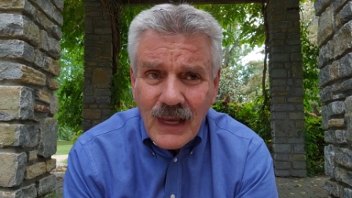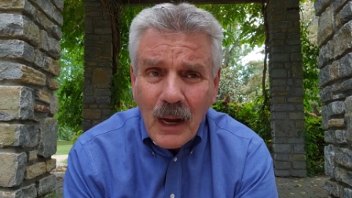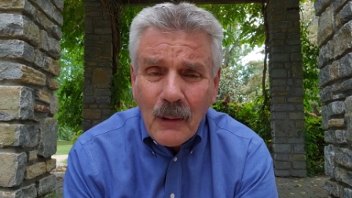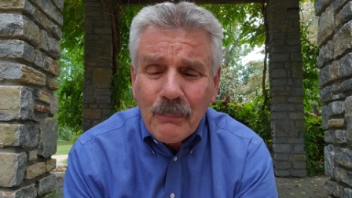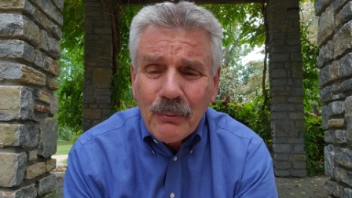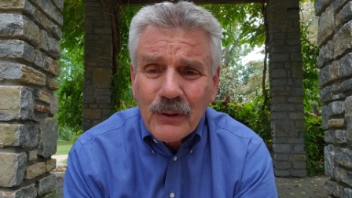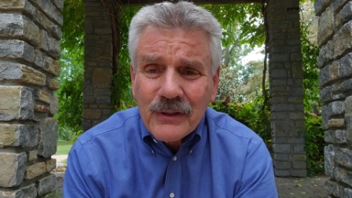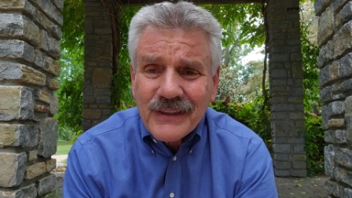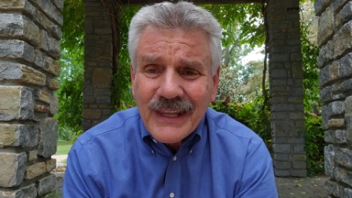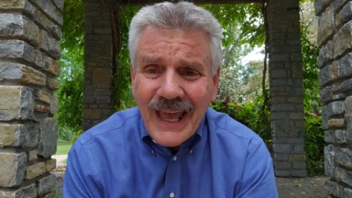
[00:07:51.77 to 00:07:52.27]
I'll
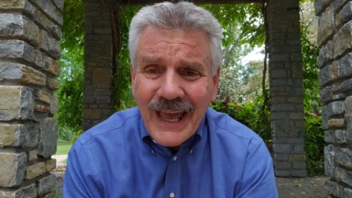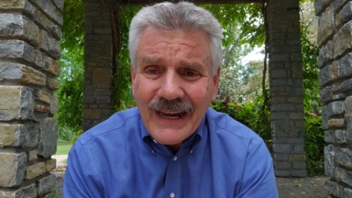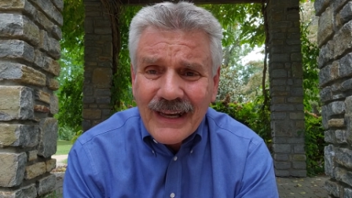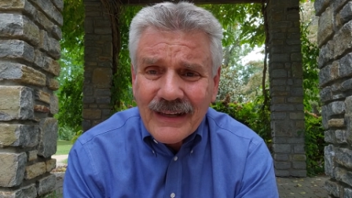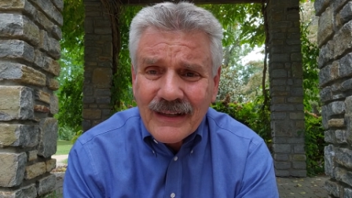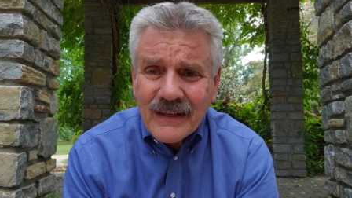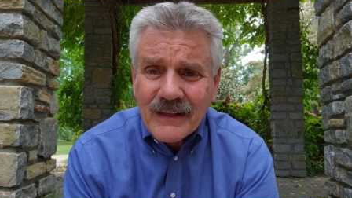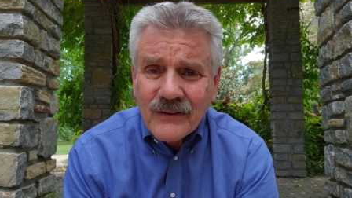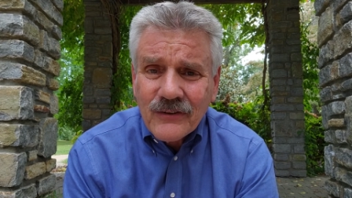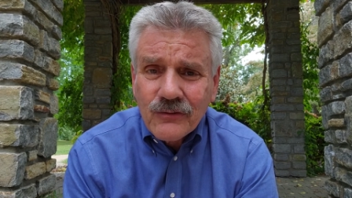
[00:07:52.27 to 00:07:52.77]
put that
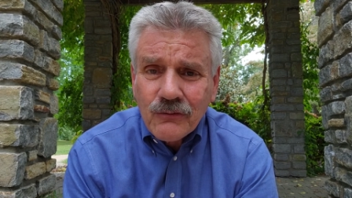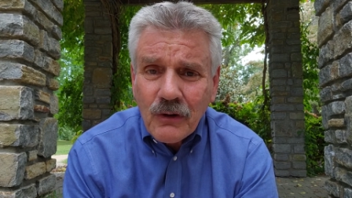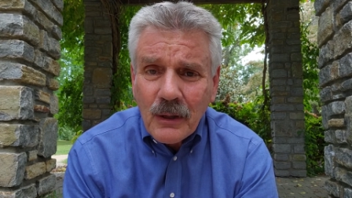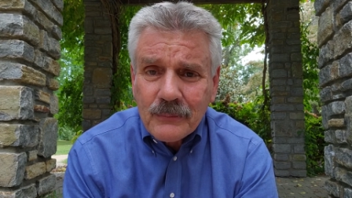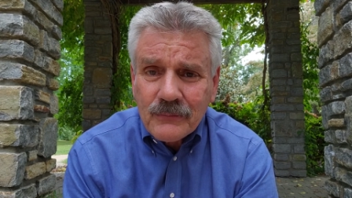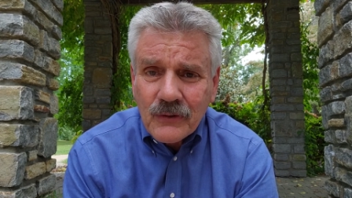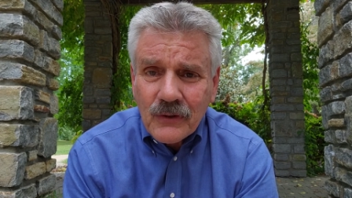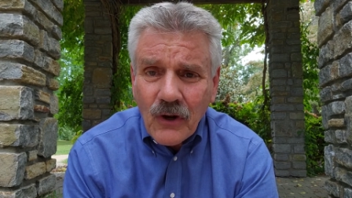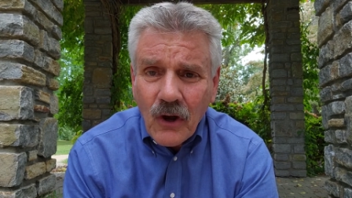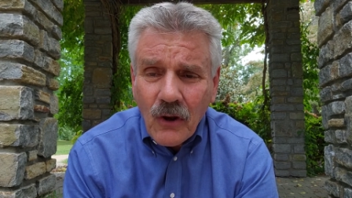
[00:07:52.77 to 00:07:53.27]
in the
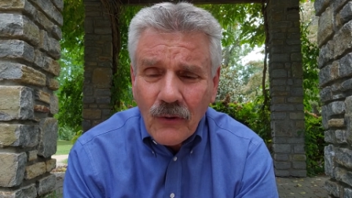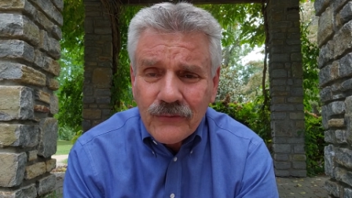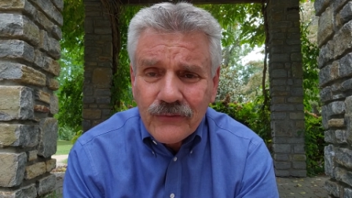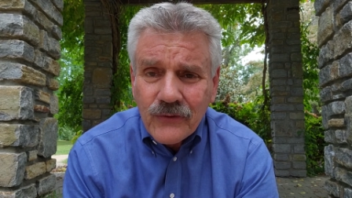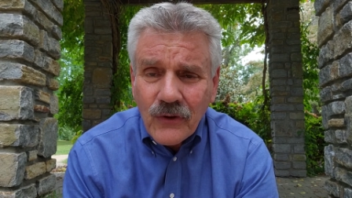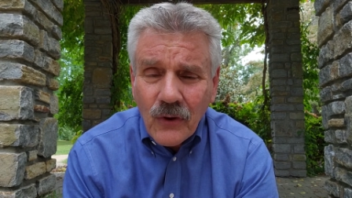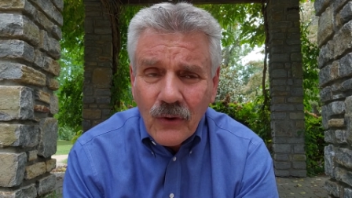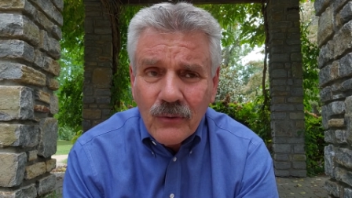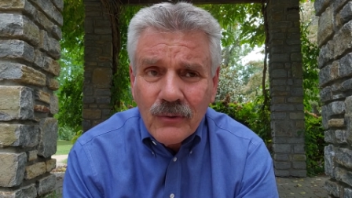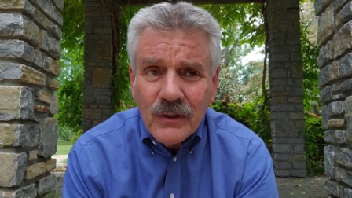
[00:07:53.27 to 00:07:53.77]
description
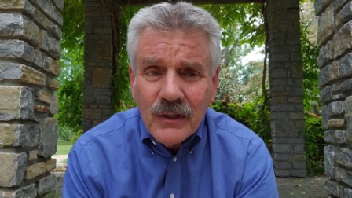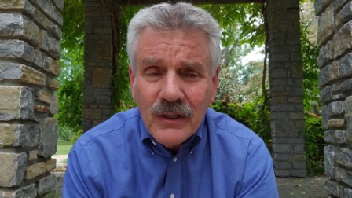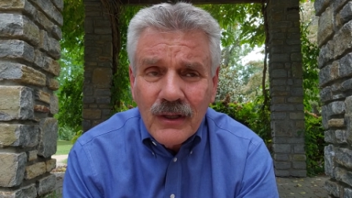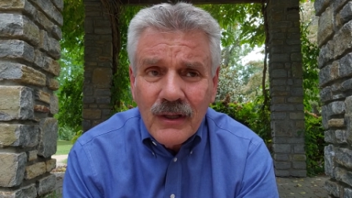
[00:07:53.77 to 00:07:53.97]
also